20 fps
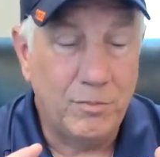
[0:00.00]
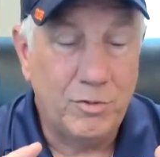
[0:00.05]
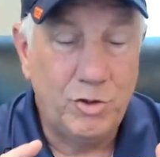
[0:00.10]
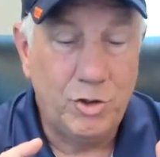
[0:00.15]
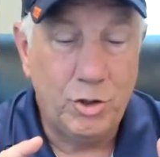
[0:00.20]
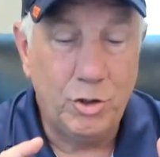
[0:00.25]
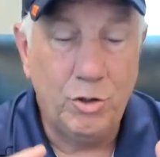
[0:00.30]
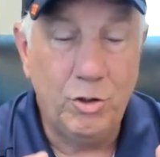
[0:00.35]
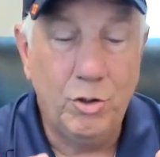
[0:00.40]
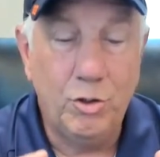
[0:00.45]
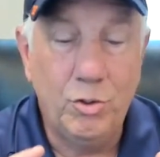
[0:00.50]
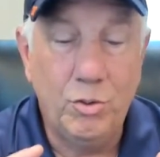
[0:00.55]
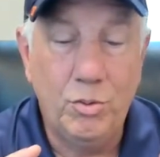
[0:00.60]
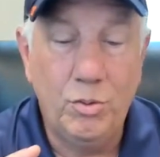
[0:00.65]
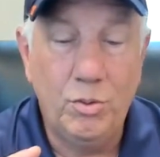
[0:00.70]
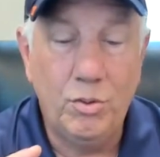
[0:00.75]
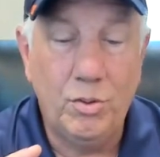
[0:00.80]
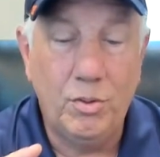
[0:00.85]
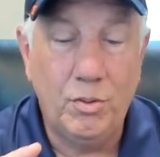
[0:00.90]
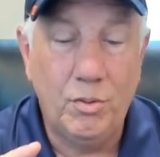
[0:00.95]

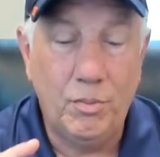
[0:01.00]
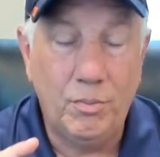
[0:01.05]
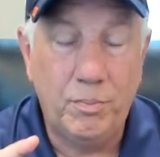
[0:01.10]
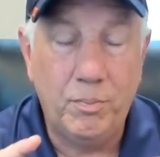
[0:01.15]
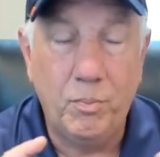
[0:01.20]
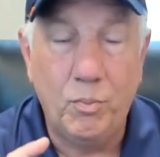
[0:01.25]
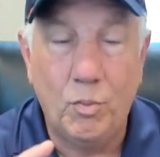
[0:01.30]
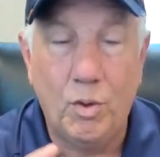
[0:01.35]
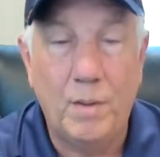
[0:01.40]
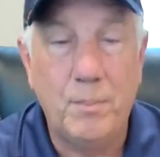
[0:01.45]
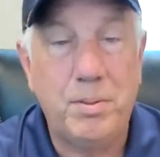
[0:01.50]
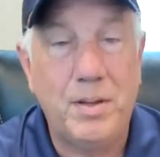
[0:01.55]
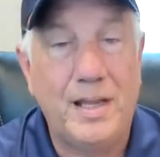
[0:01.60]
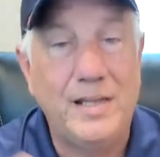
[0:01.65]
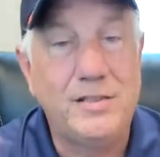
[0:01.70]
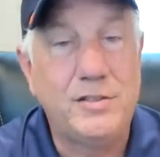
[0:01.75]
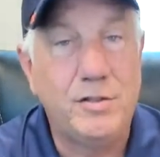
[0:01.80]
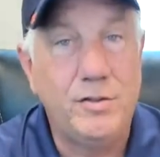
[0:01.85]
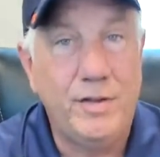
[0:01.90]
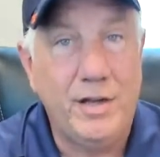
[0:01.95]
to one
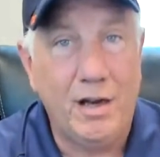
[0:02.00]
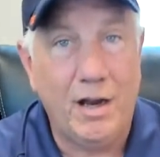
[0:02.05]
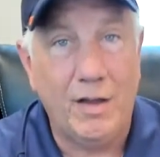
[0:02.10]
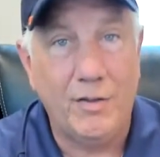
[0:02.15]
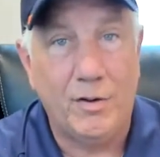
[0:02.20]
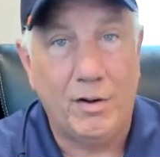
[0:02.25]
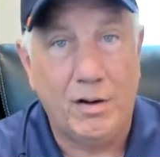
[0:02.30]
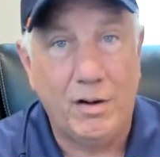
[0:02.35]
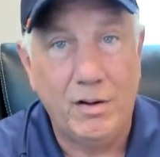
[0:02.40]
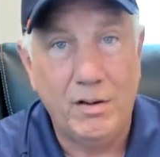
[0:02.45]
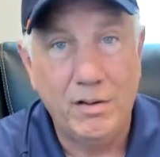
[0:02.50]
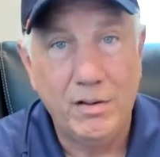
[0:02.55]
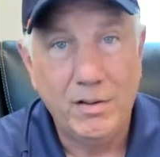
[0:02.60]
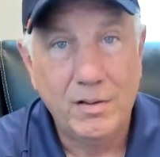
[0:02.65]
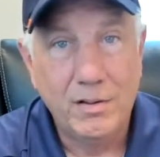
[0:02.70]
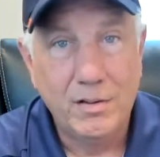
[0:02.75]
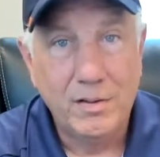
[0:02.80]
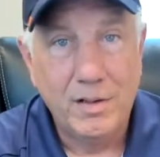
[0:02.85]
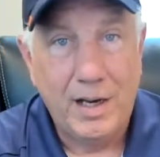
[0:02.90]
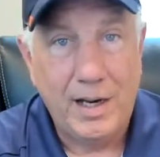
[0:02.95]
place to the other.
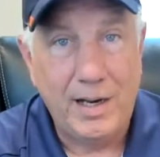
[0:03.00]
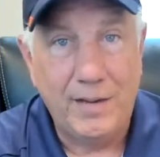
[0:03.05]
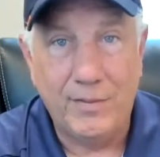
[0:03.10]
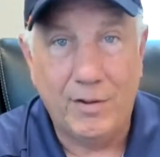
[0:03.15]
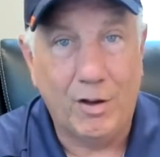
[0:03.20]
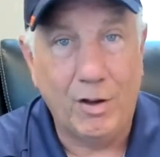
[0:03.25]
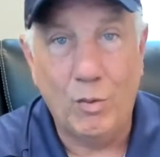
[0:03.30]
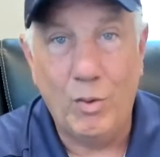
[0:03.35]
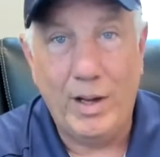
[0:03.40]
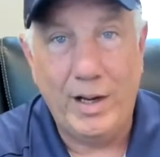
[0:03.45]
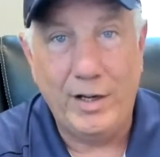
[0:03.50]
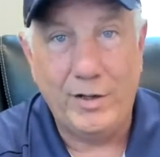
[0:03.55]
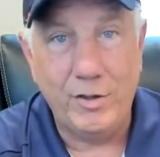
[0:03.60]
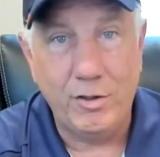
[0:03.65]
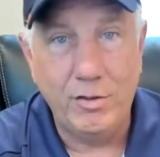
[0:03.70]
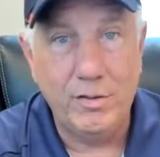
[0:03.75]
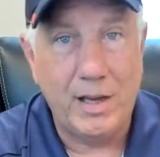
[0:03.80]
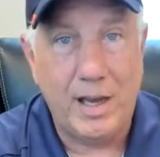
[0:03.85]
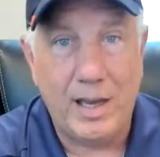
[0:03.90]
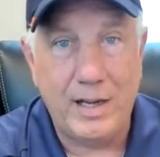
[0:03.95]
And the only way to
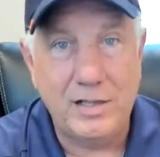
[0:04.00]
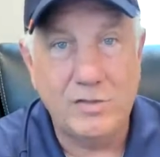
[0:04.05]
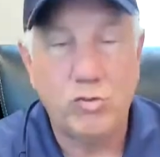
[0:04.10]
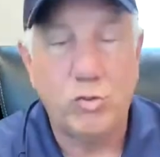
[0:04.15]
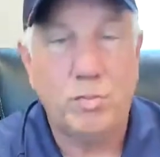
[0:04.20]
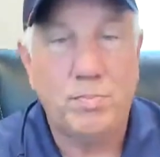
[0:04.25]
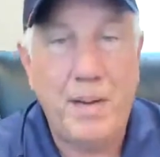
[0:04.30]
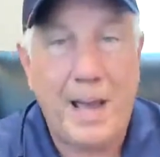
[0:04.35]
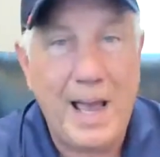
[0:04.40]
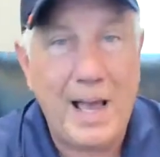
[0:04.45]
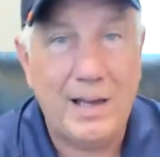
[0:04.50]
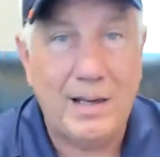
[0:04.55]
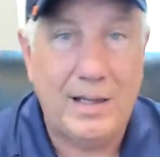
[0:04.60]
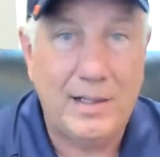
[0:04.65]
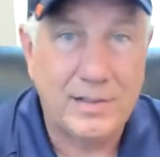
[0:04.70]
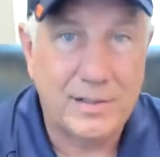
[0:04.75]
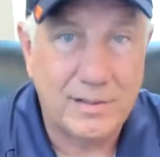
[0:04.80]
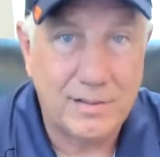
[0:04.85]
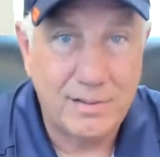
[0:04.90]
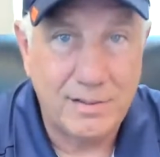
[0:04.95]
do that is with
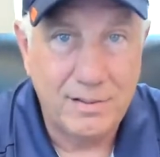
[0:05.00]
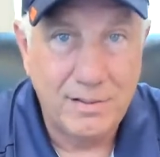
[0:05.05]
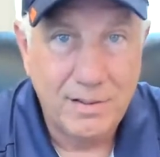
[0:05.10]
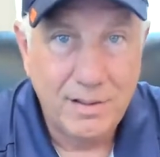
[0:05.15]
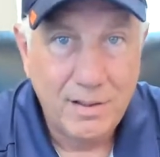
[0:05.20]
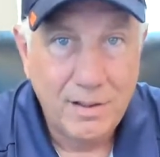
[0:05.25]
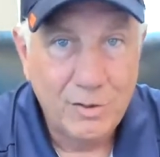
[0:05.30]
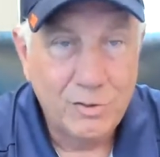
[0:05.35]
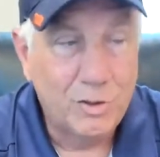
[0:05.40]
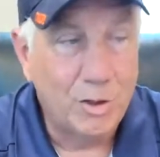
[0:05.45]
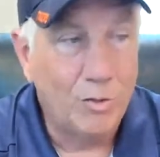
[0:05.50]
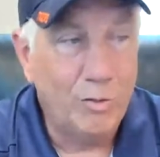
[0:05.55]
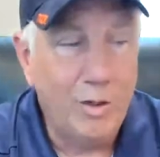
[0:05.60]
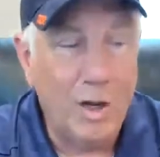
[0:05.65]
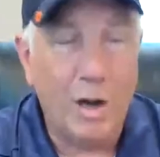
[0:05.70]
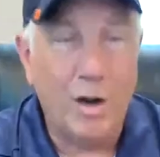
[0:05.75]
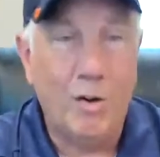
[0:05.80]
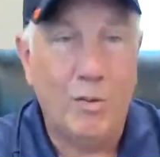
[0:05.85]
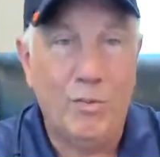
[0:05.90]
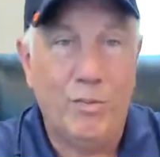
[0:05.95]
pallets. So
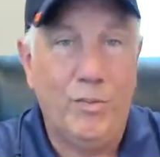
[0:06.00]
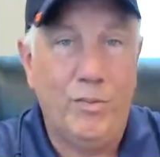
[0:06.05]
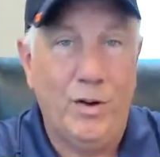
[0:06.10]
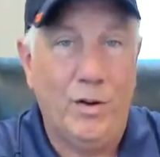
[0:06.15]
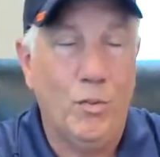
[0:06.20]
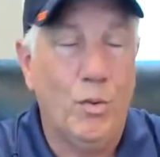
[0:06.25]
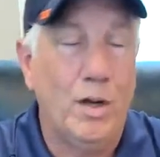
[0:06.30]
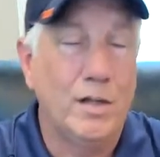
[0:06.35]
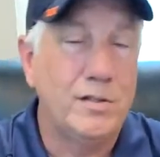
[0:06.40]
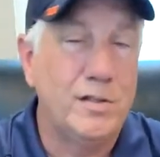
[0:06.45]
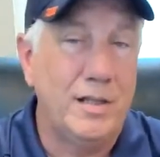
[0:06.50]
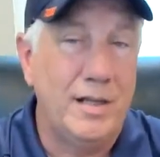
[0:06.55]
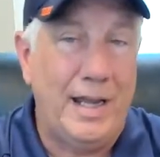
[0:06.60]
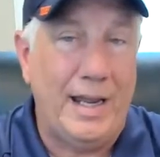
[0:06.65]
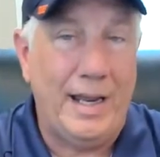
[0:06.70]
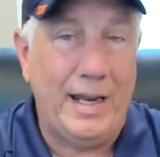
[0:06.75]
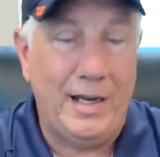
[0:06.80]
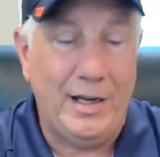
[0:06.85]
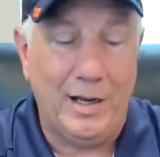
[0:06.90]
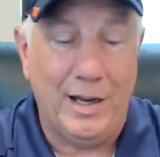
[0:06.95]
no, there wasn't
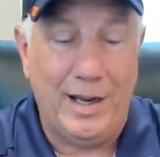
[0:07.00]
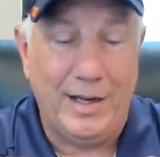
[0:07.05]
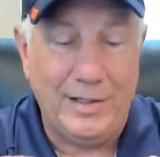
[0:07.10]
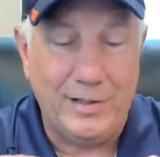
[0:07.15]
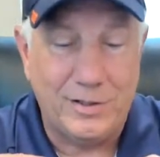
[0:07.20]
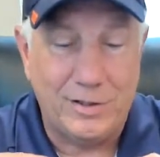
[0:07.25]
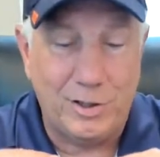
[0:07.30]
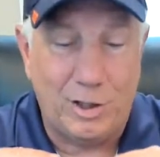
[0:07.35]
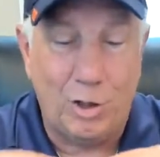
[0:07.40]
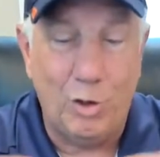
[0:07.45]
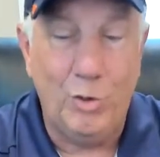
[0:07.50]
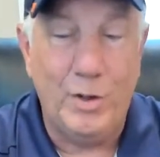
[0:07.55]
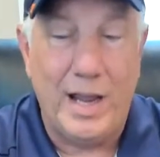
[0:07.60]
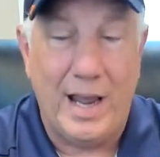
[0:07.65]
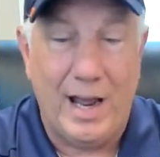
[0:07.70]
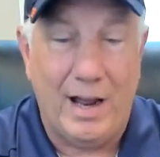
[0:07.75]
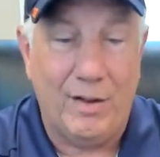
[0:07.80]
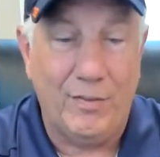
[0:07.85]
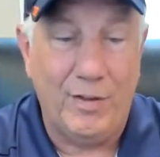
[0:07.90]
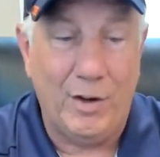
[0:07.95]
a
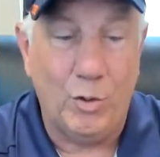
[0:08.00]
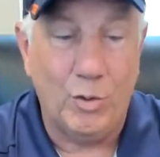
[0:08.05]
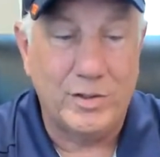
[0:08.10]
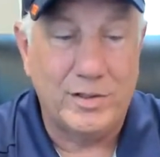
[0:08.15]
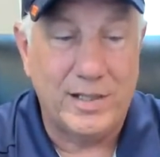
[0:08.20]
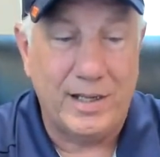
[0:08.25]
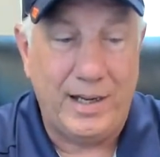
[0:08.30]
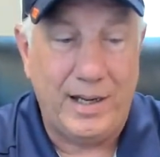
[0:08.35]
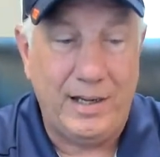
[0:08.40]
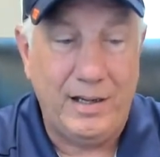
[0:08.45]
slowdown. There was